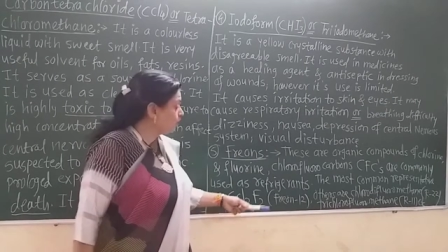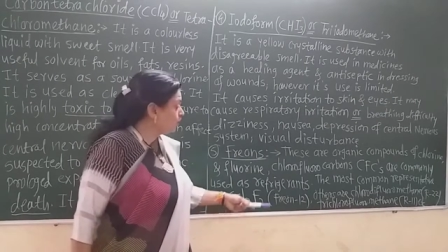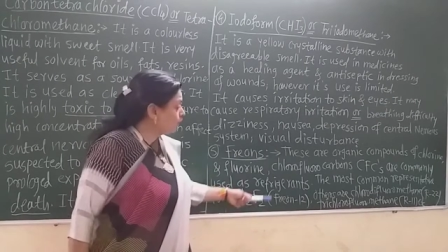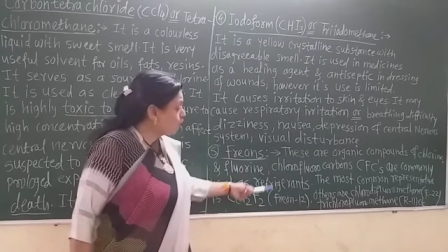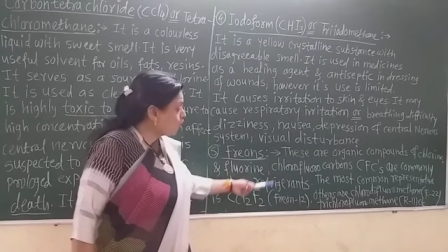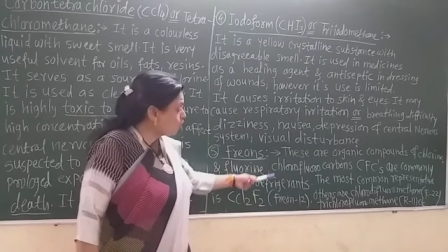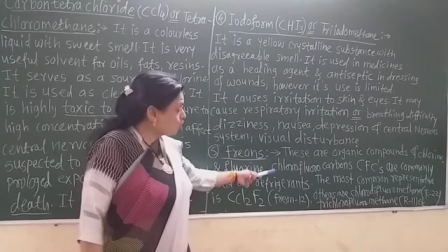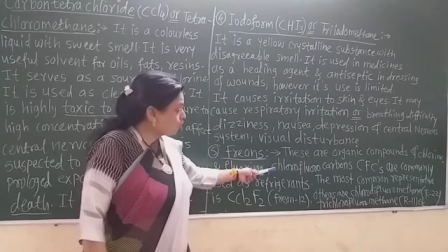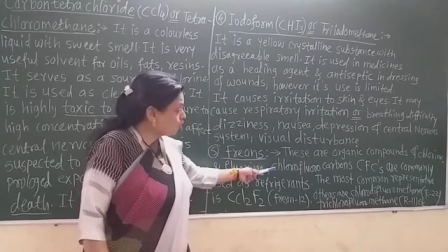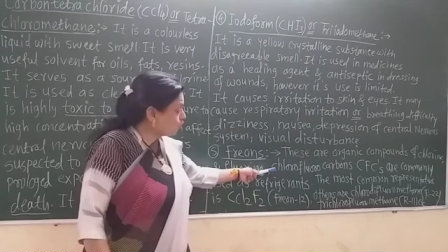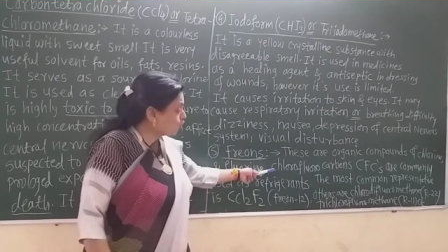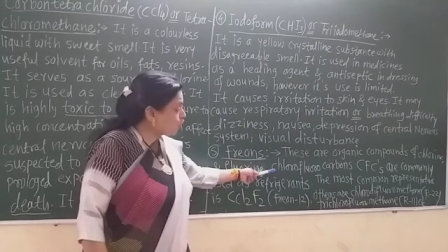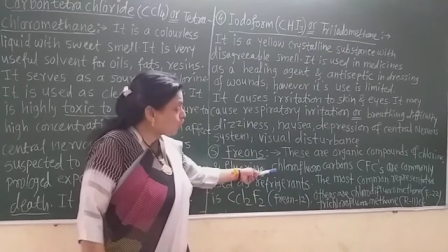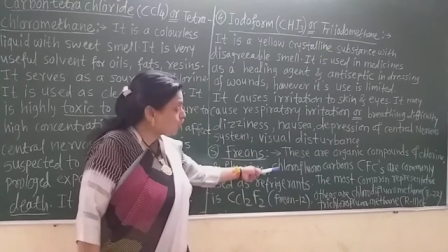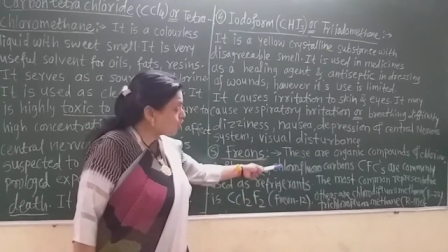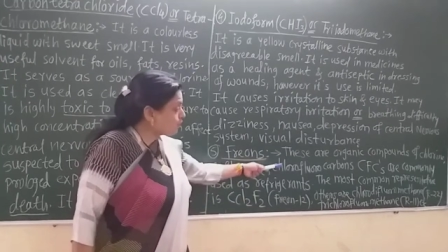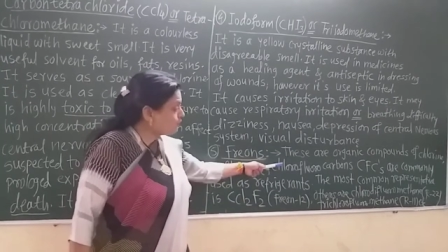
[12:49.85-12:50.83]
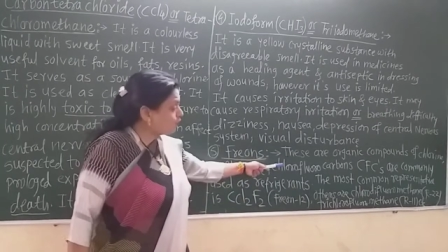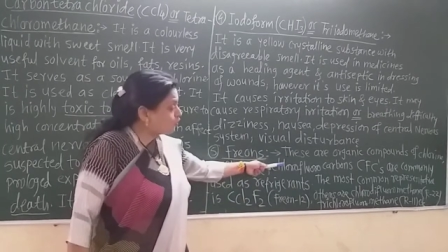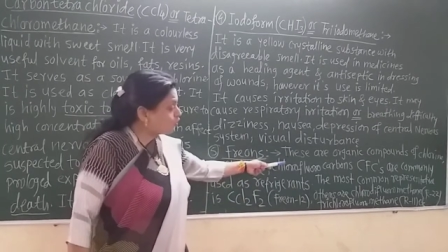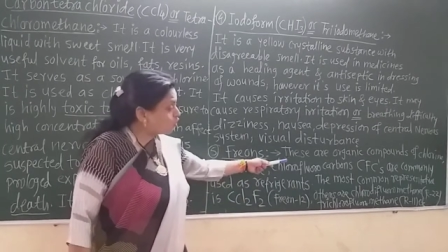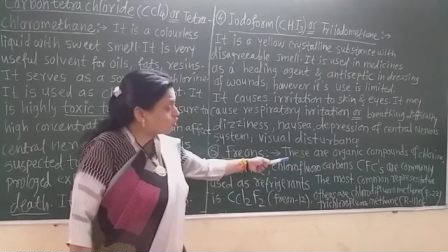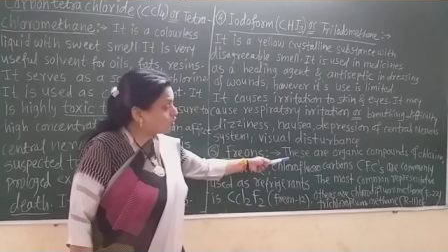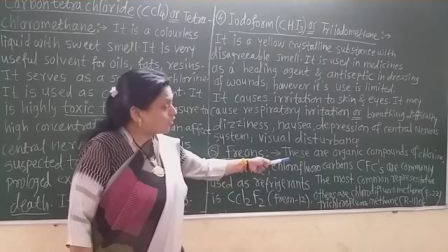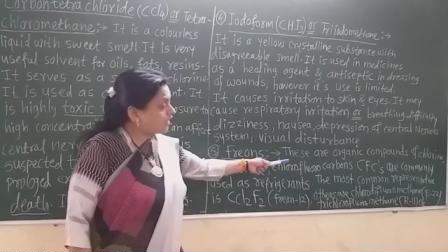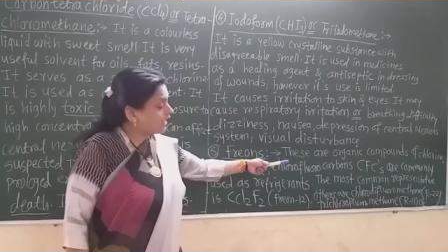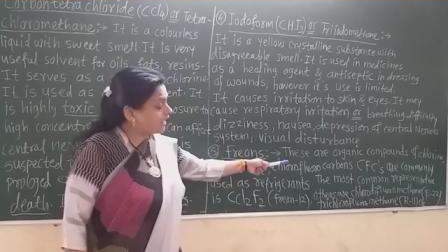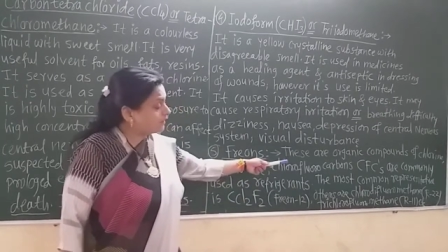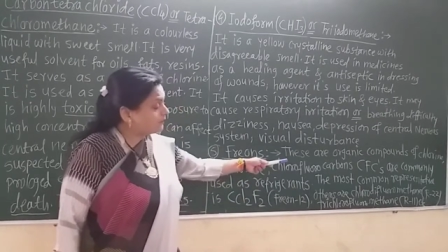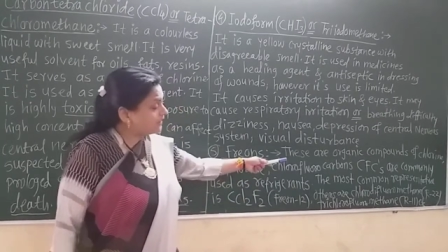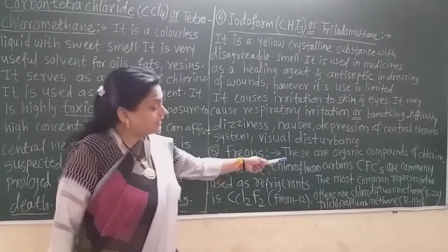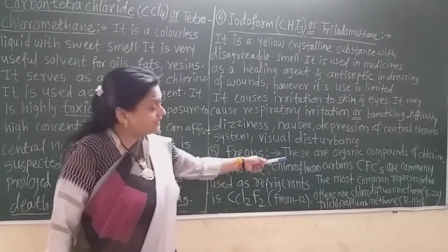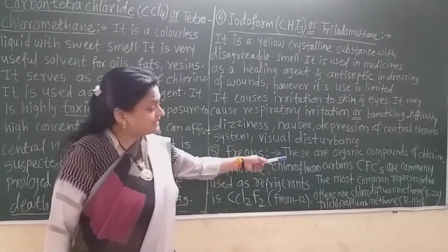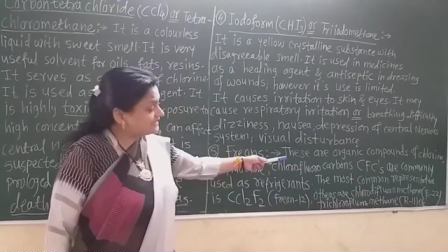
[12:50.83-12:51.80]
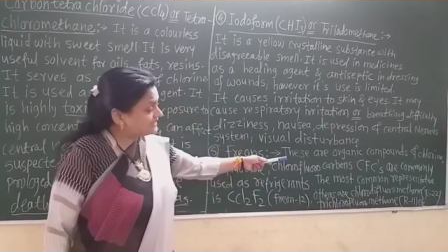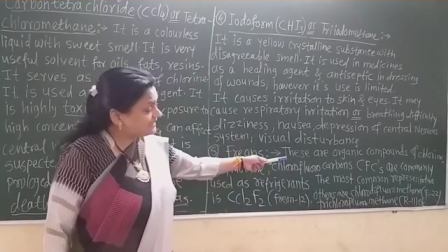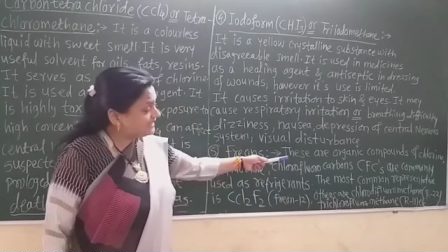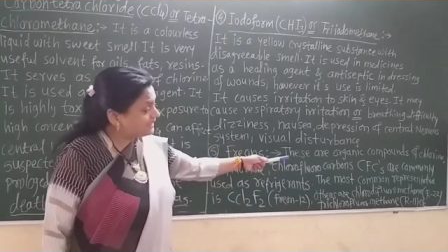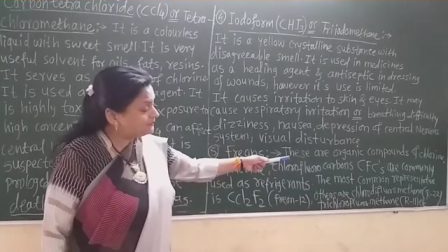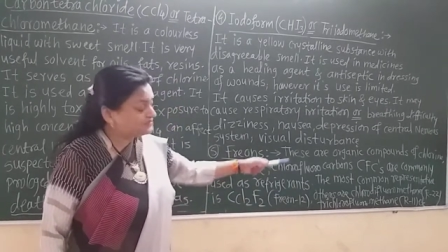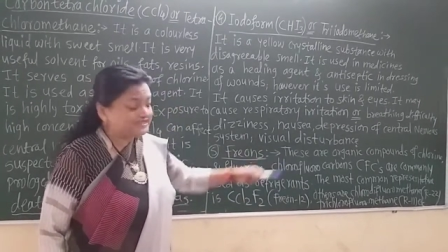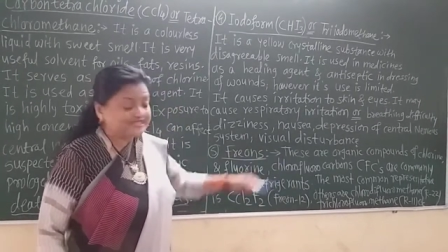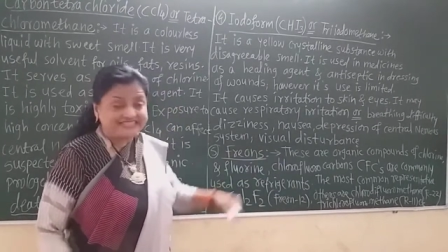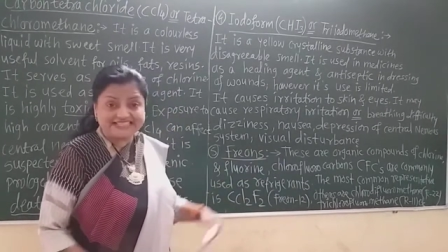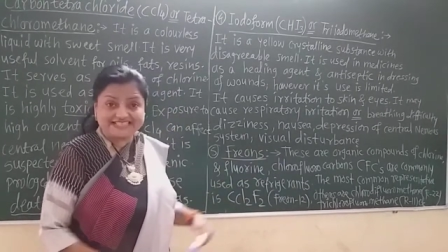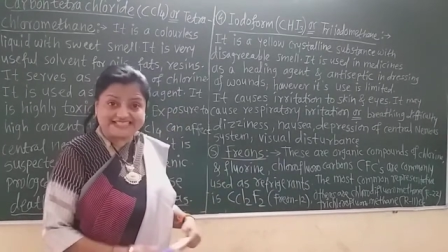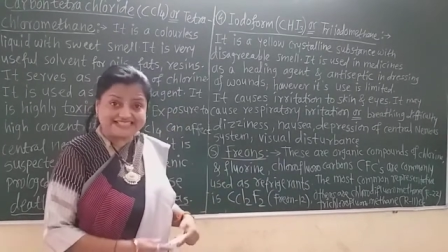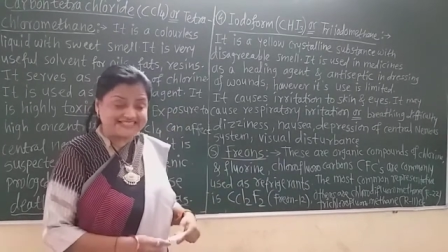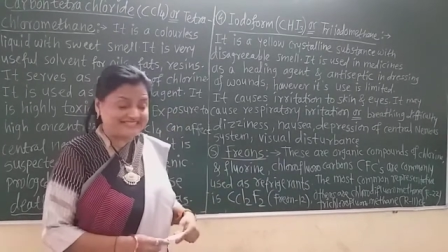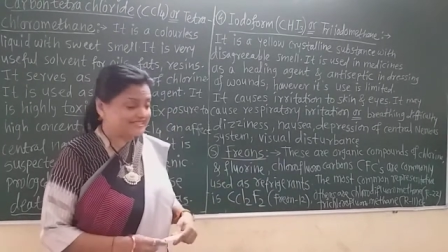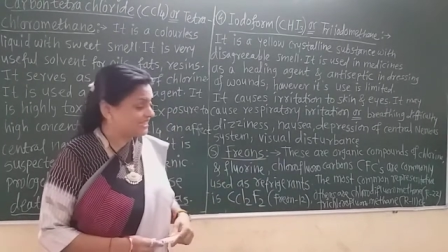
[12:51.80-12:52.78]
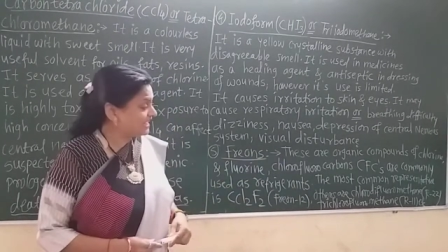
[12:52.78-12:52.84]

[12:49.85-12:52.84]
Now chlorofluorocarbons, CFCs,